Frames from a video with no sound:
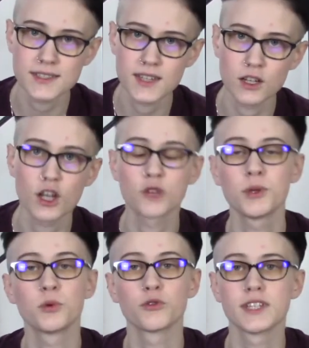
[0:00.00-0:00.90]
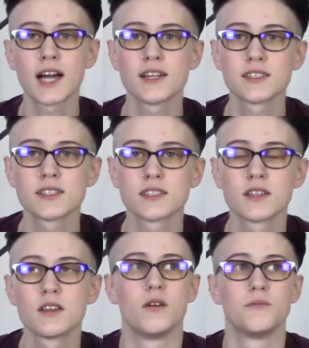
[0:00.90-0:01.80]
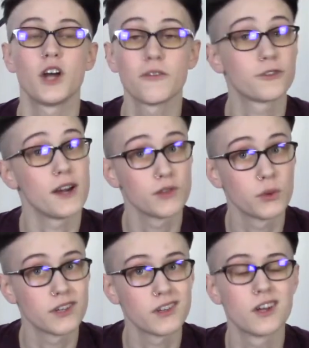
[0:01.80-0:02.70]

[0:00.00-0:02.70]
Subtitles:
than a lot of people realize. Not for everyone,